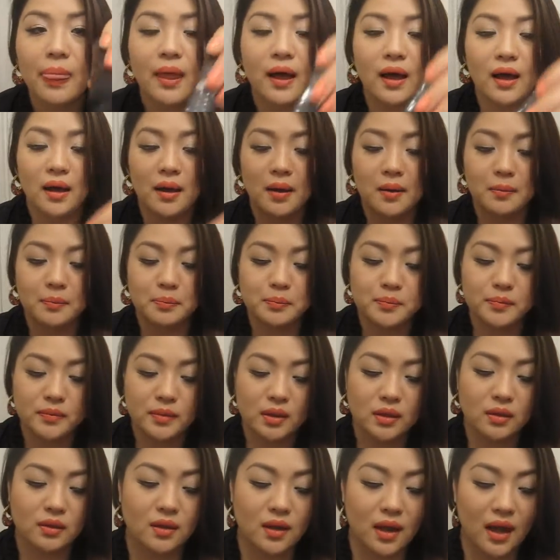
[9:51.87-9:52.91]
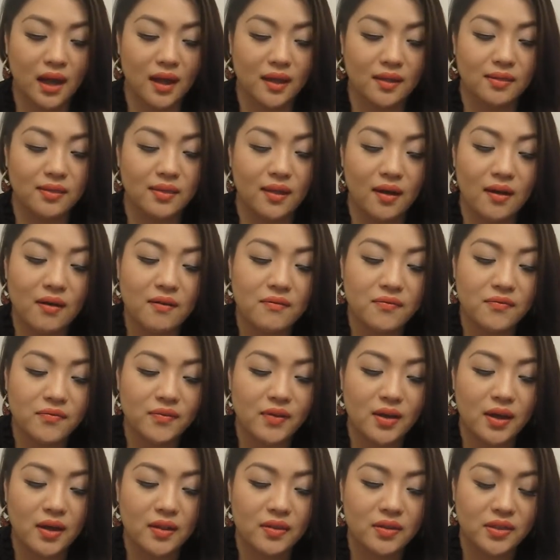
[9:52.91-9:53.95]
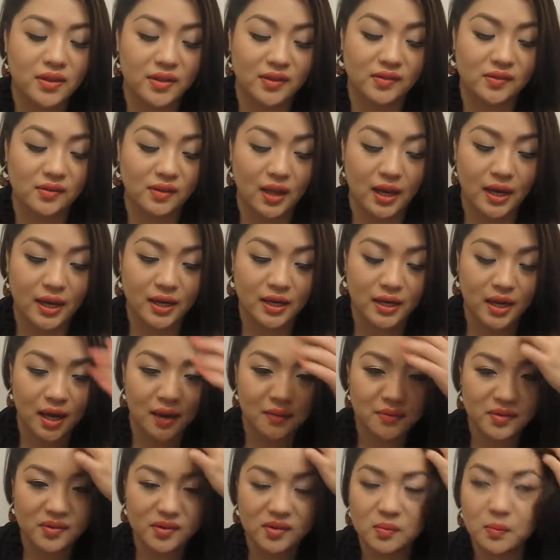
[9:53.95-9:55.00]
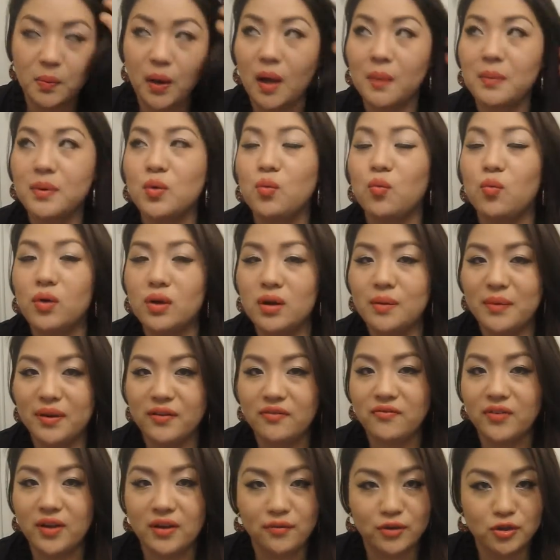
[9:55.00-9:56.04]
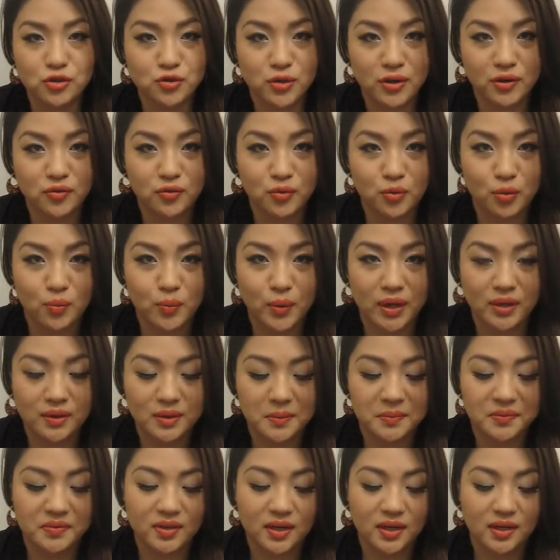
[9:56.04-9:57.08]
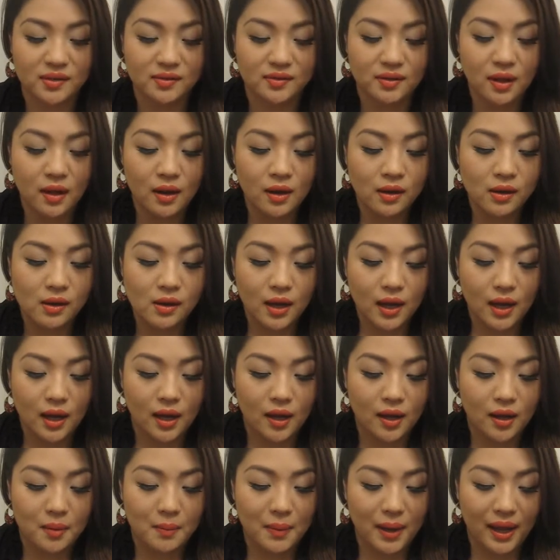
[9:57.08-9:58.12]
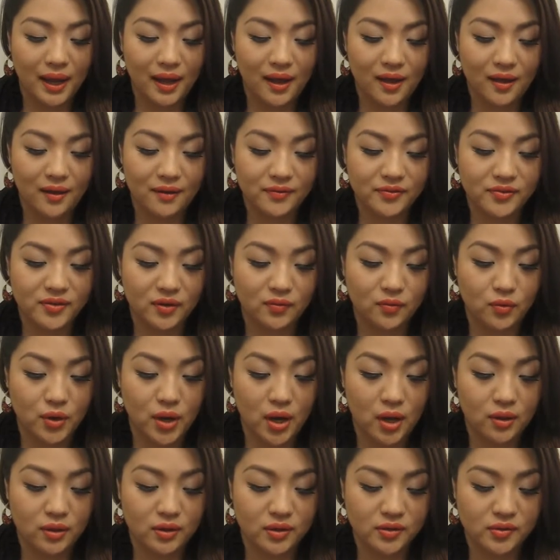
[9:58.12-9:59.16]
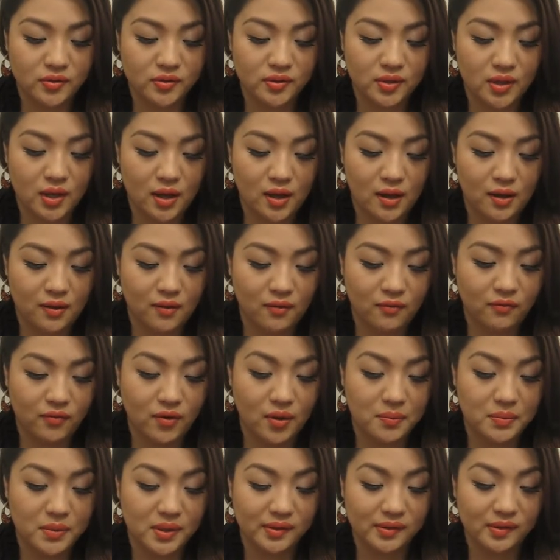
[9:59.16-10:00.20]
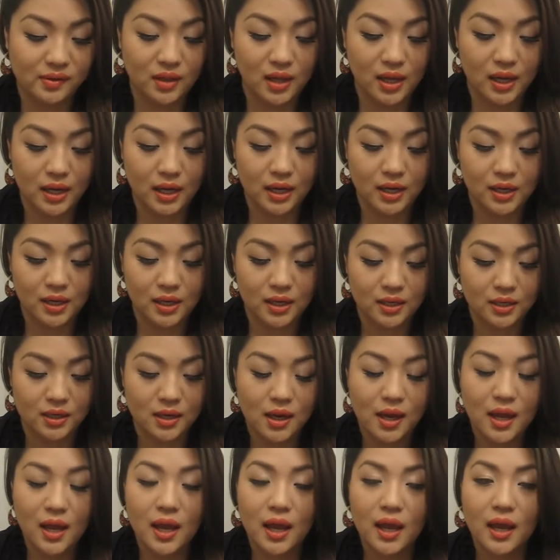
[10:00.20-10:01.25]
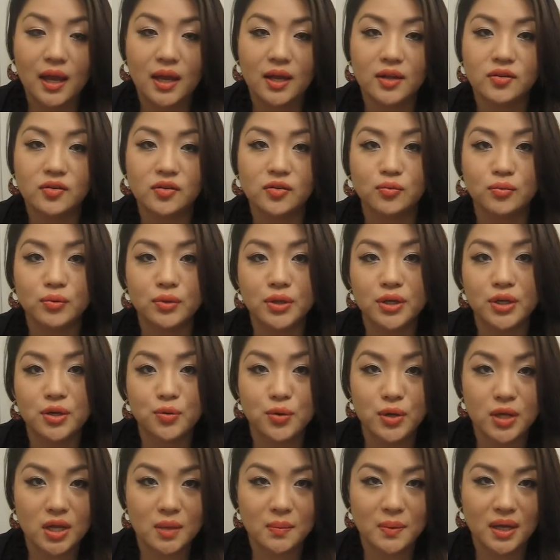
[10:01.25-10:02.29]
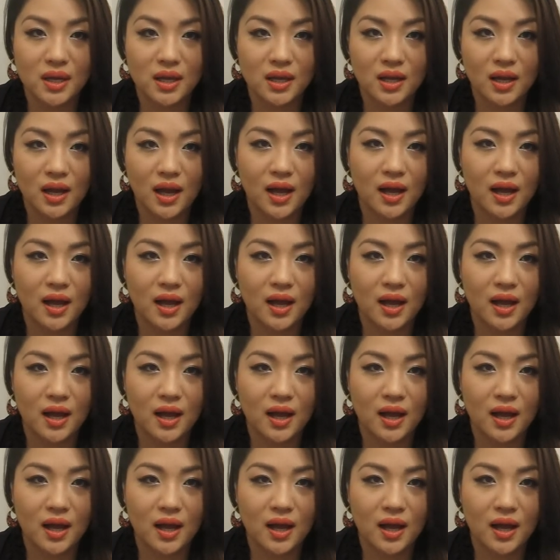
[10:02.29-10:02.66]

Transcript: Um, I love this line. Uh, this is probably one of my favorite drugstore brand lipsticks. Um, I have several colors uh, from this line and it's really creamy.